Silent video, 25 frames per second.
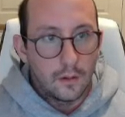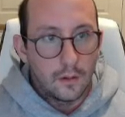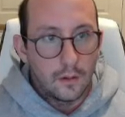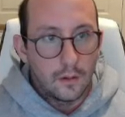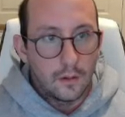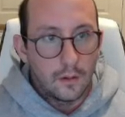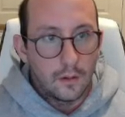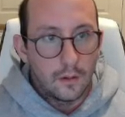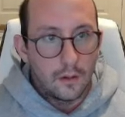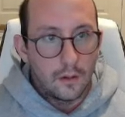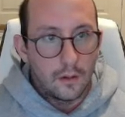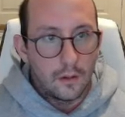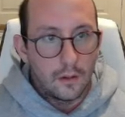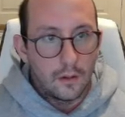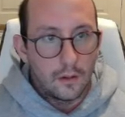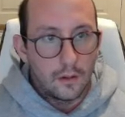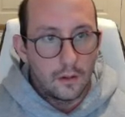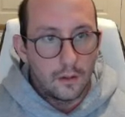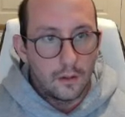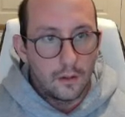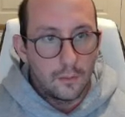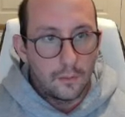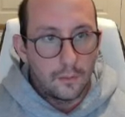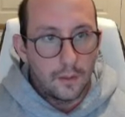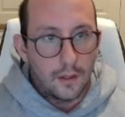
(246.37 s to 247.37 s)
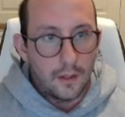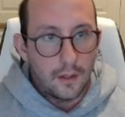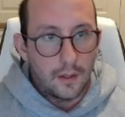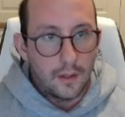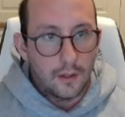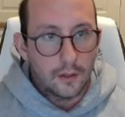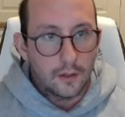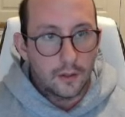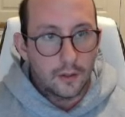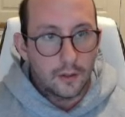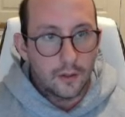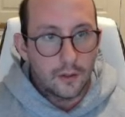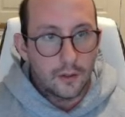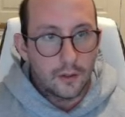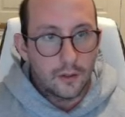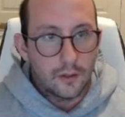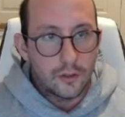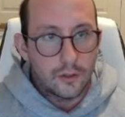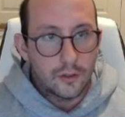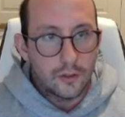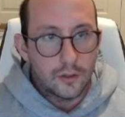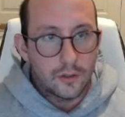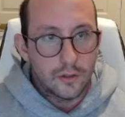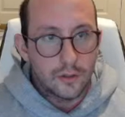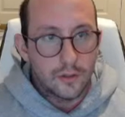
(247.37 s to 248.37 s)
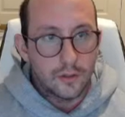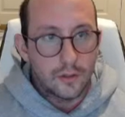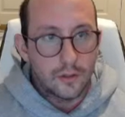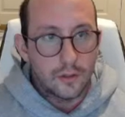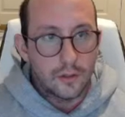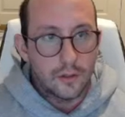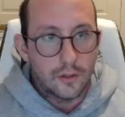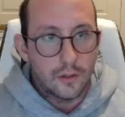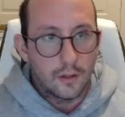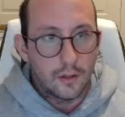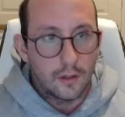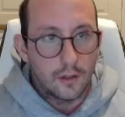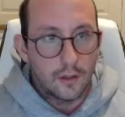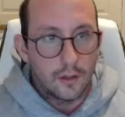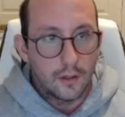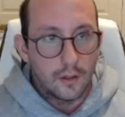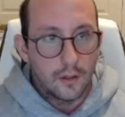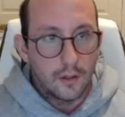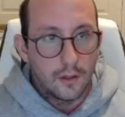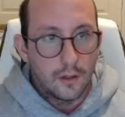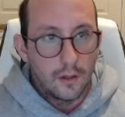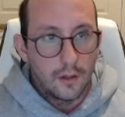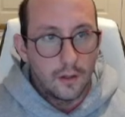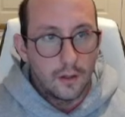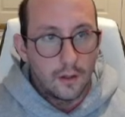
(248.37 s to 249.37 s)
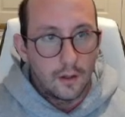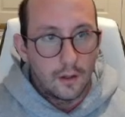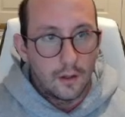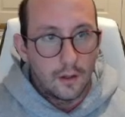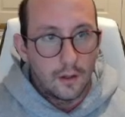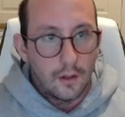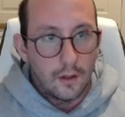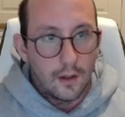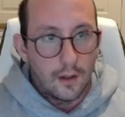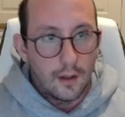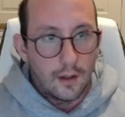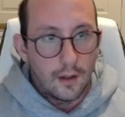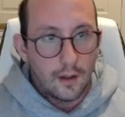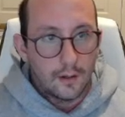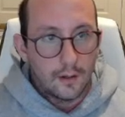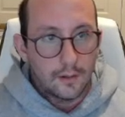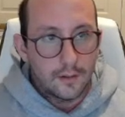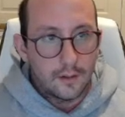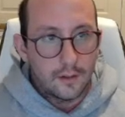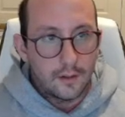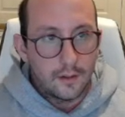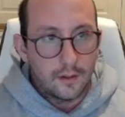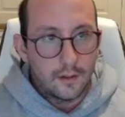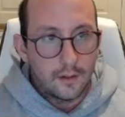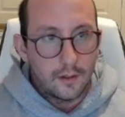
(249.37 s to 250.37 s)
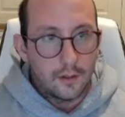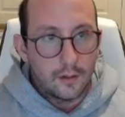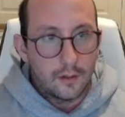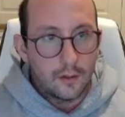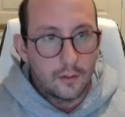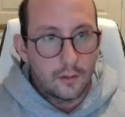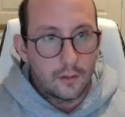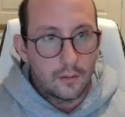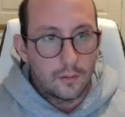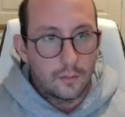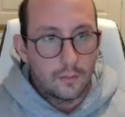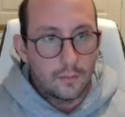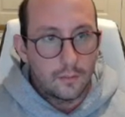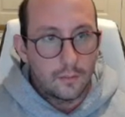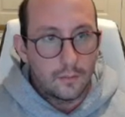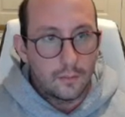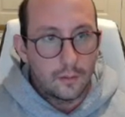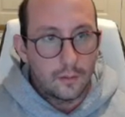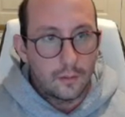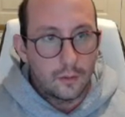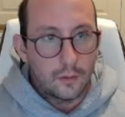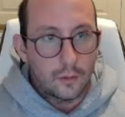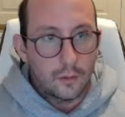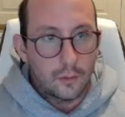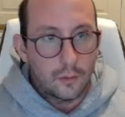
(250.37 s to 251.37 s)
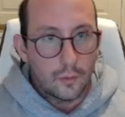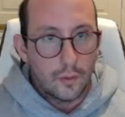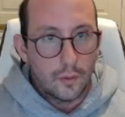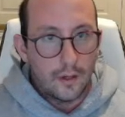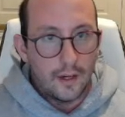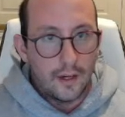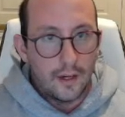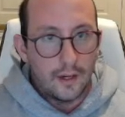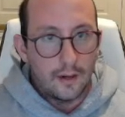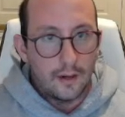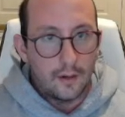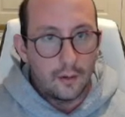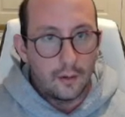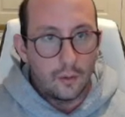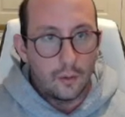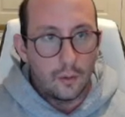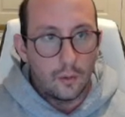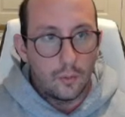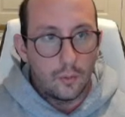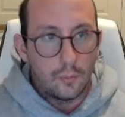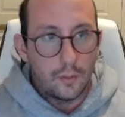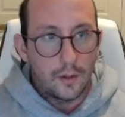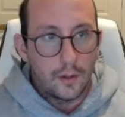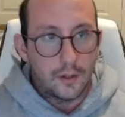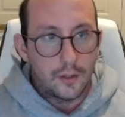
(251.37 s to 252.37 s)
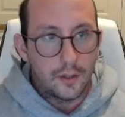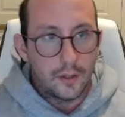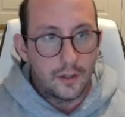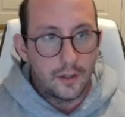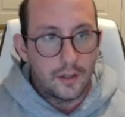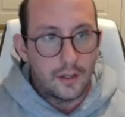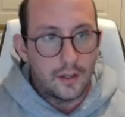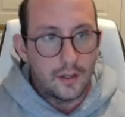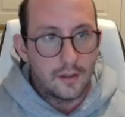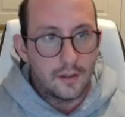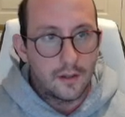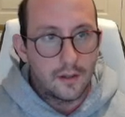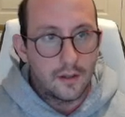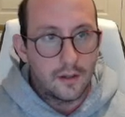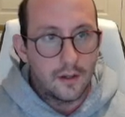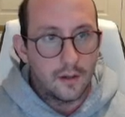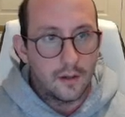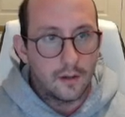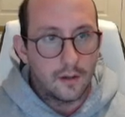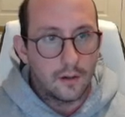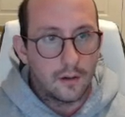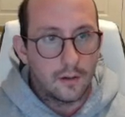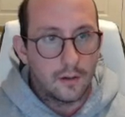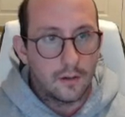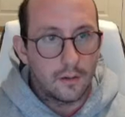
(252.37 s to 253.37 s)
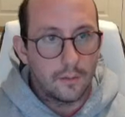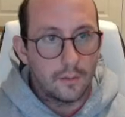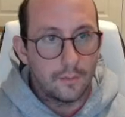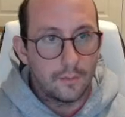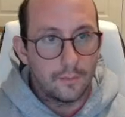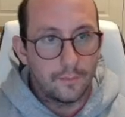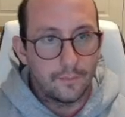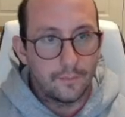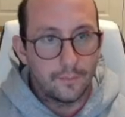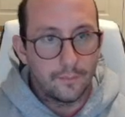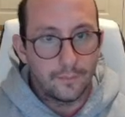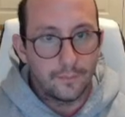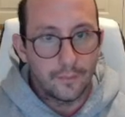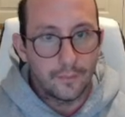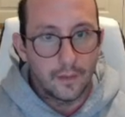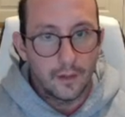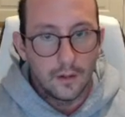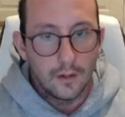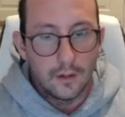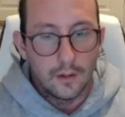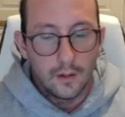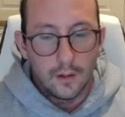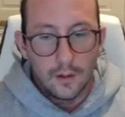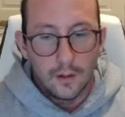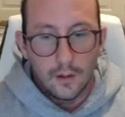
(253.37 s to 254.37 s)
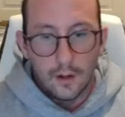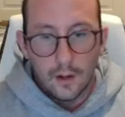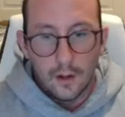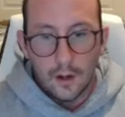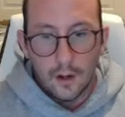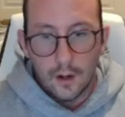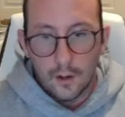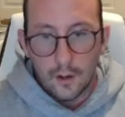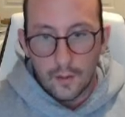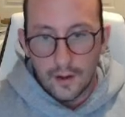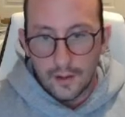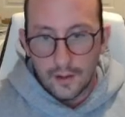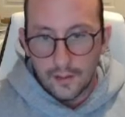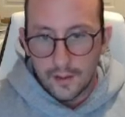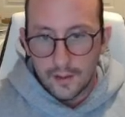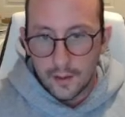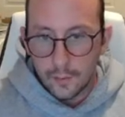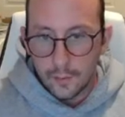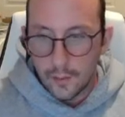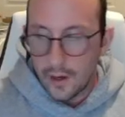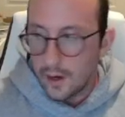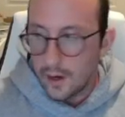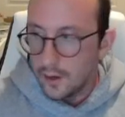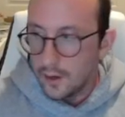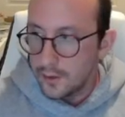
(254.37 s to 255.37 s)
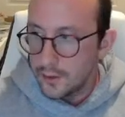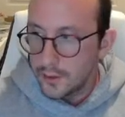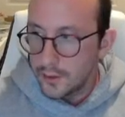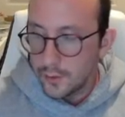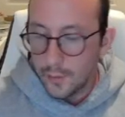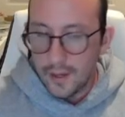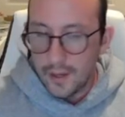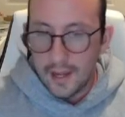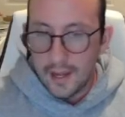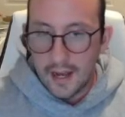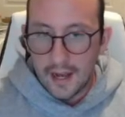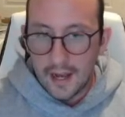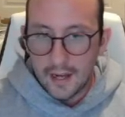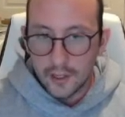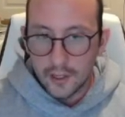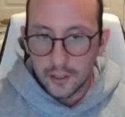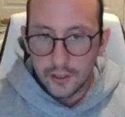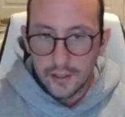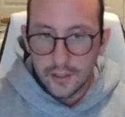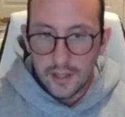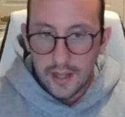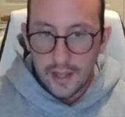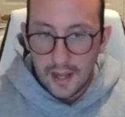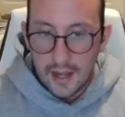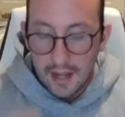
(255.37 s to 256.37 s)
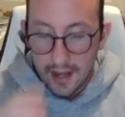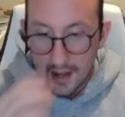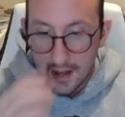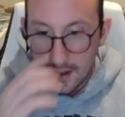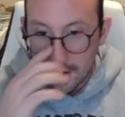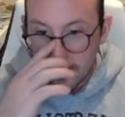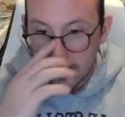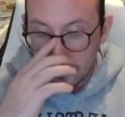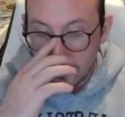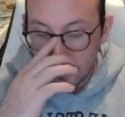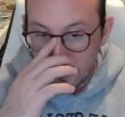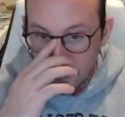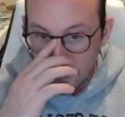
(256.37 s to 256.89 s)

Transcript: uh, let me actually just accidentally created a whole bunch of these here. All right, there we are. So we actually have